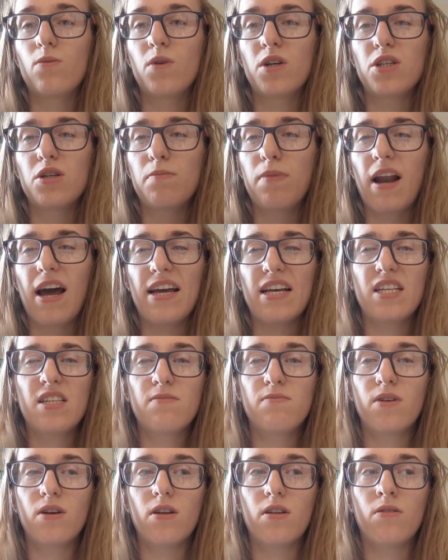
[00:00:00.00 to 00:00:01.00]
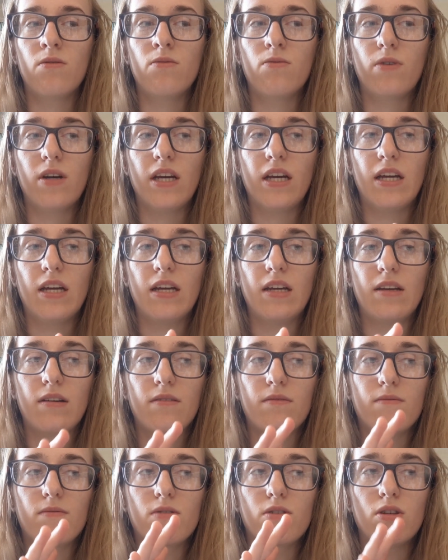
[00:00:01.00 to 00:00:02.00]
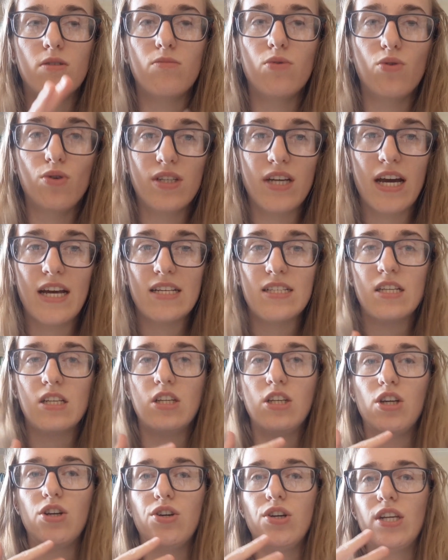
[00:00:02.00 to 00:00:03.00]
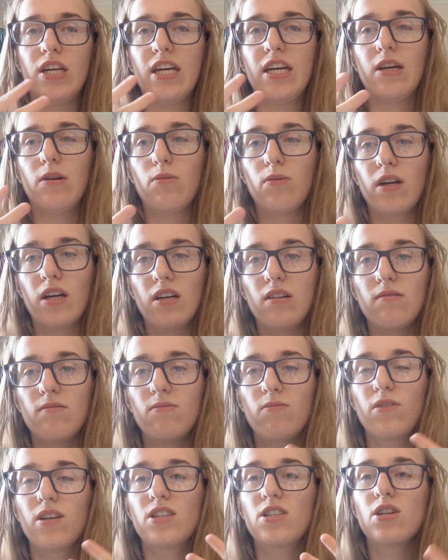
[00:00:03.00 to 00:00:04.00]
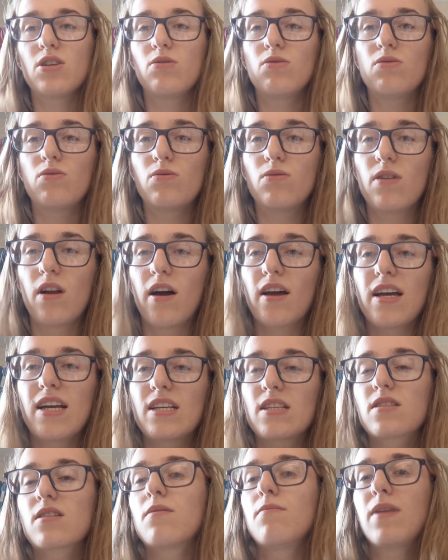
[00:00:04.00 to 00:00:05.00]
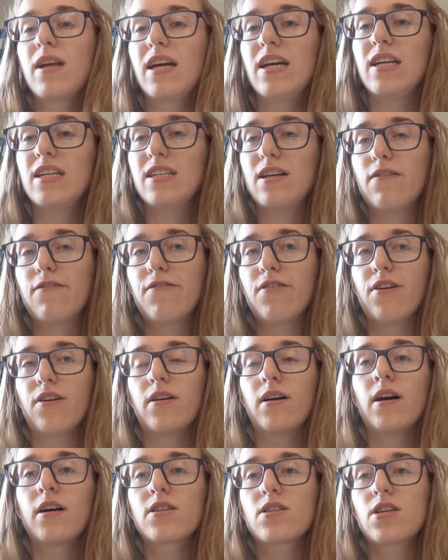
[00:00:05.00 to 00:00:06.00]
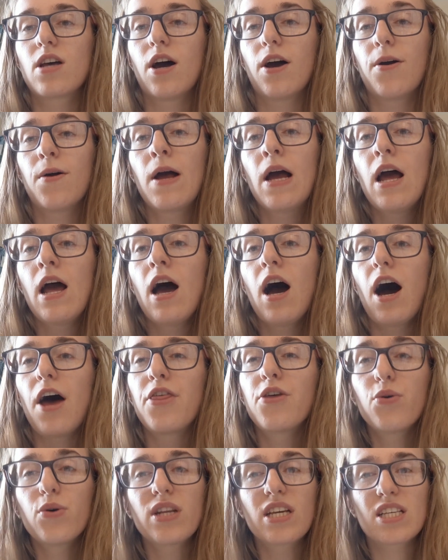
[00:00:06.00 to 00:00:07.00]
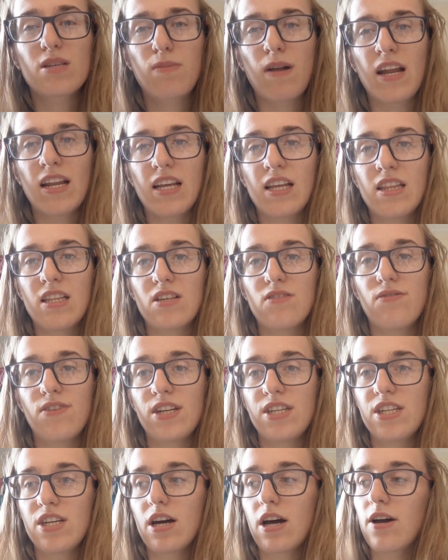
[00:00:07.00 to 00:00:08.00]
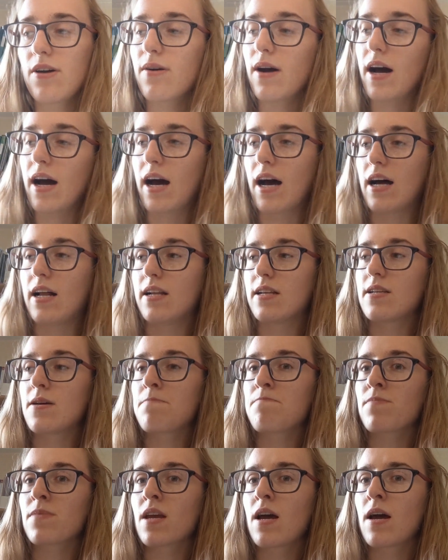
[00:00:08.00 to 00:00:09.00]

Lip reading: We do placement, we do more days in uni, we do, like, it's completely different. So I thought I'd explain it in this video and